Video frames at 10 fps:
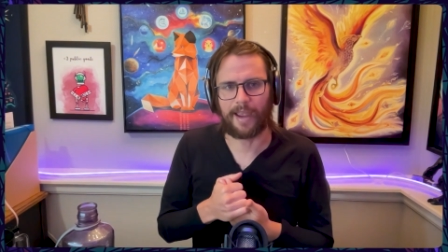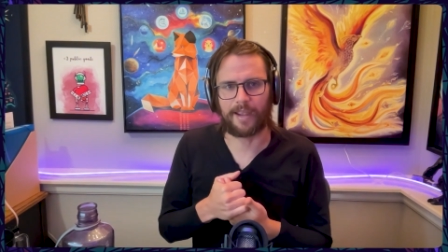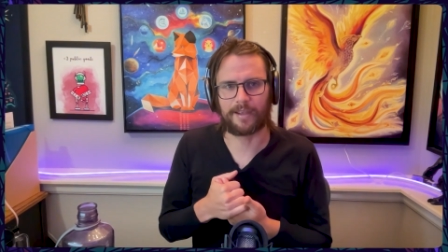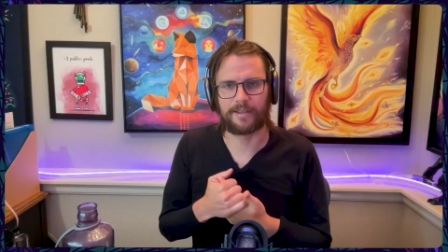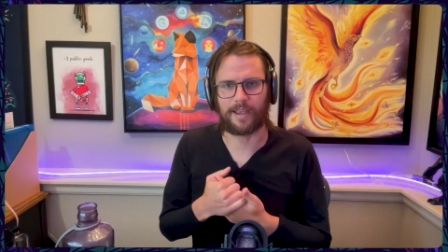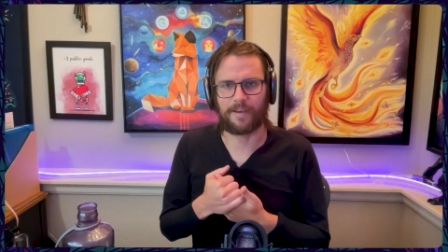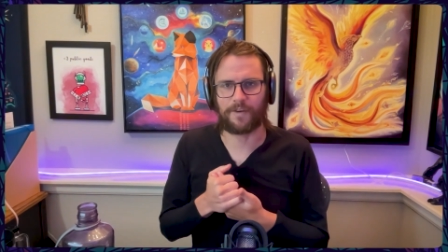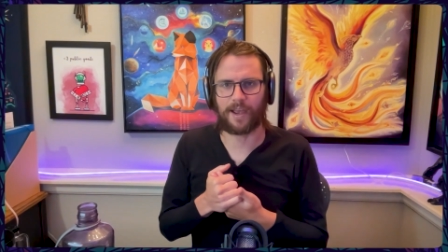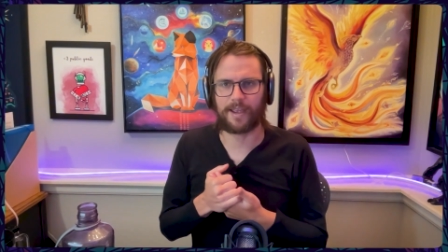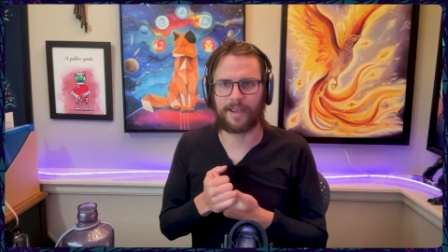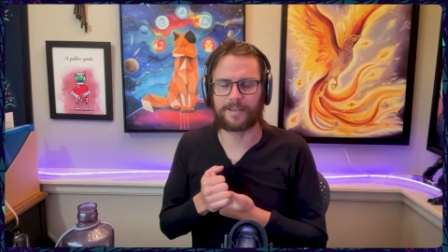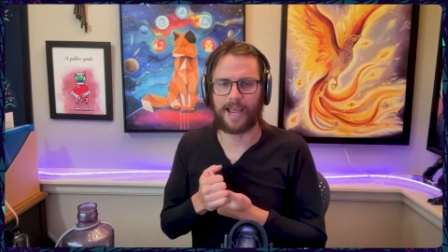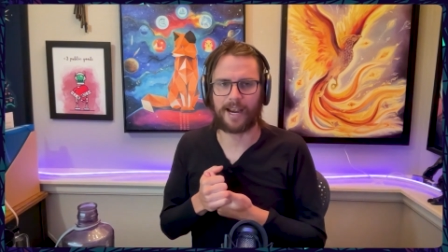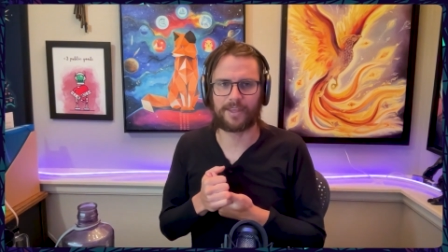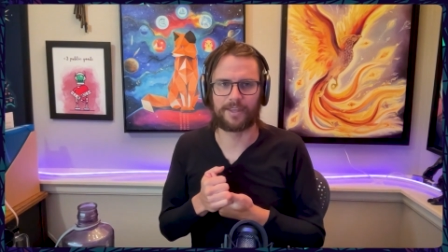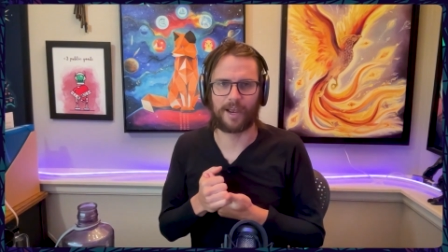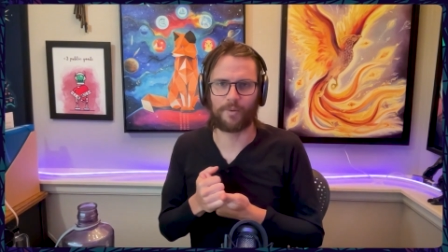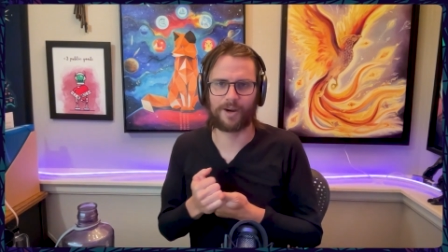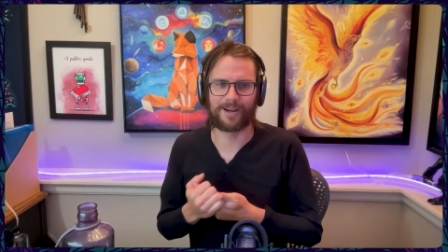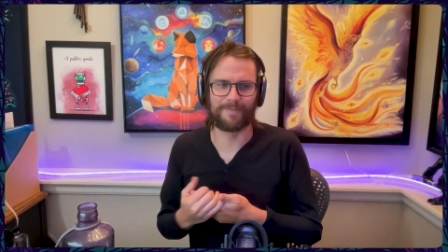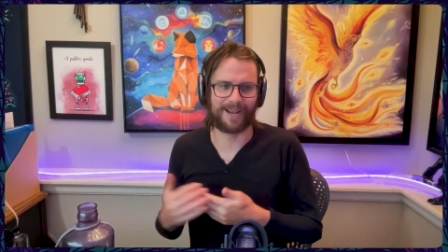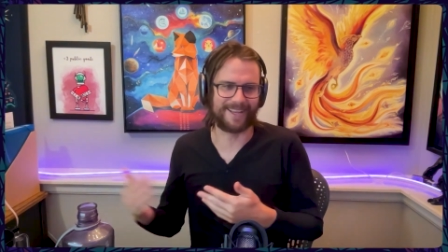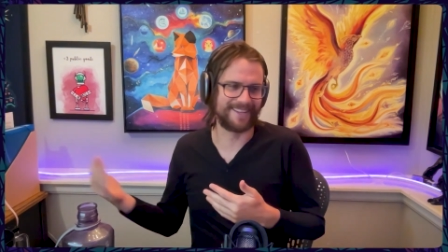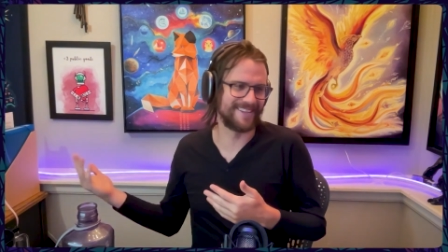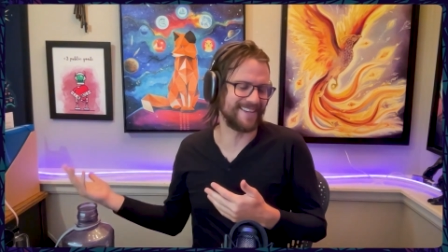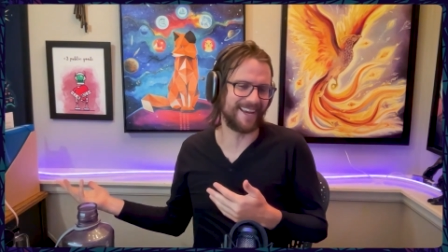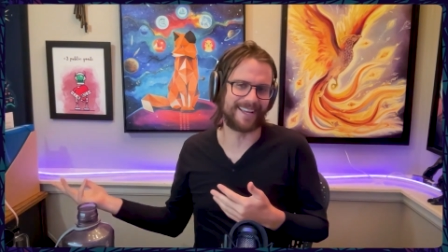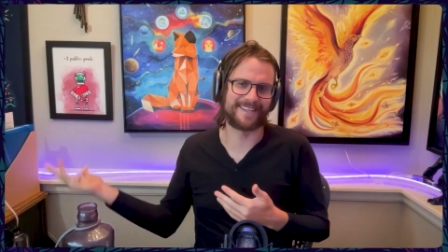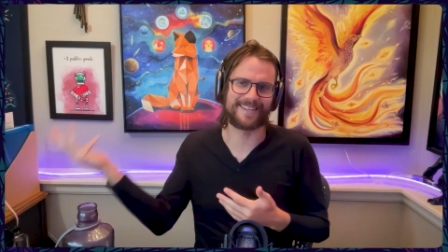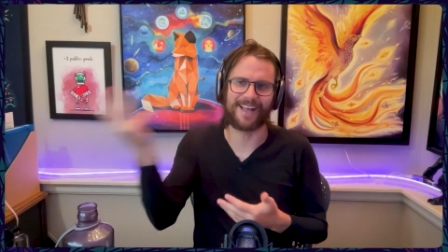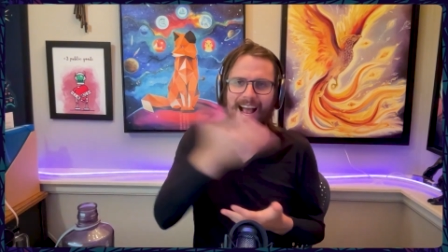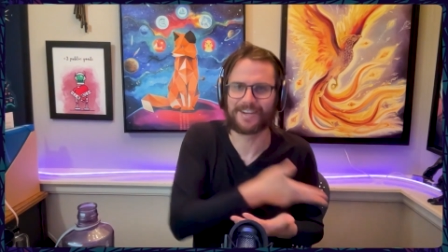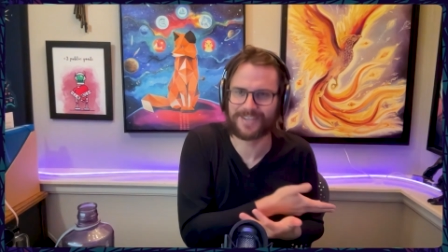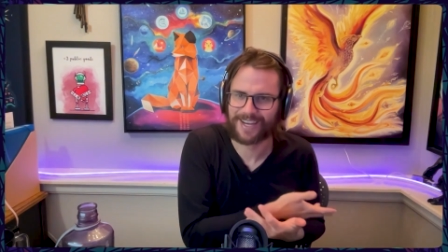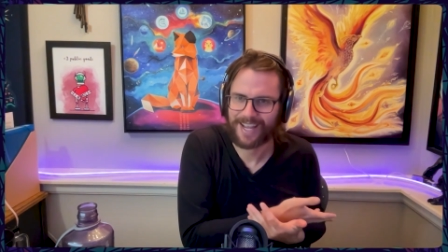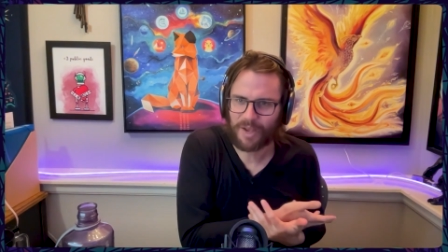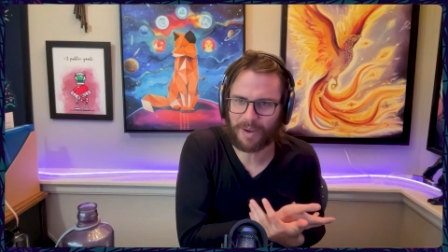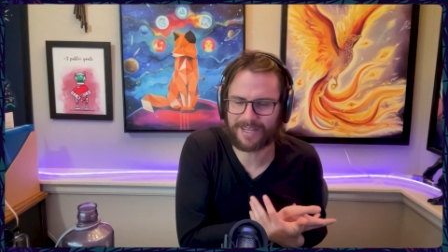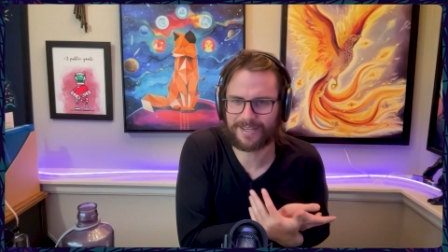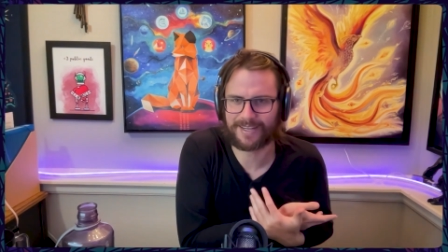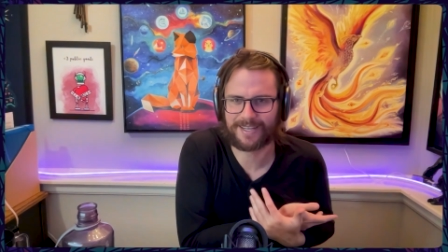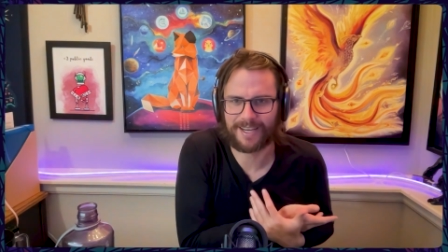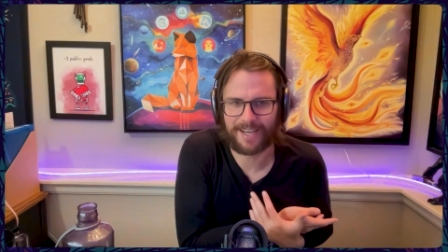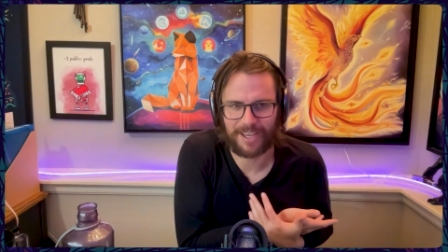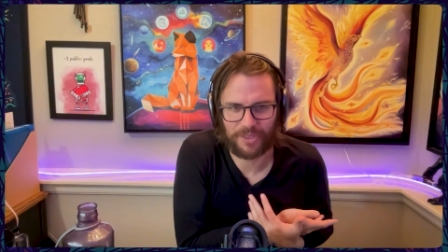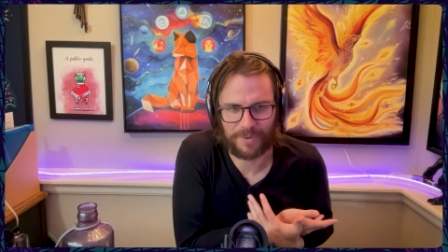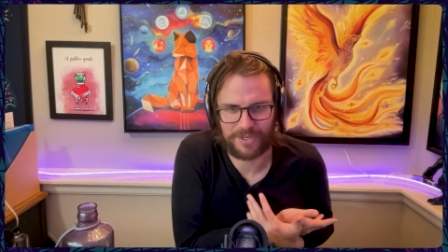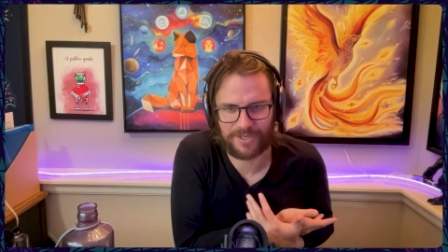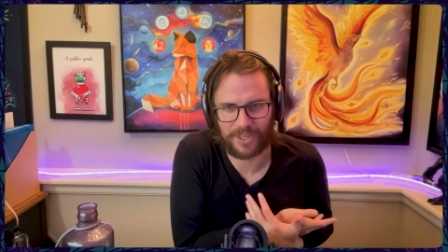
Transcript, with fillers: And if I attack the network, my stake gets slashed by 16 ETH, which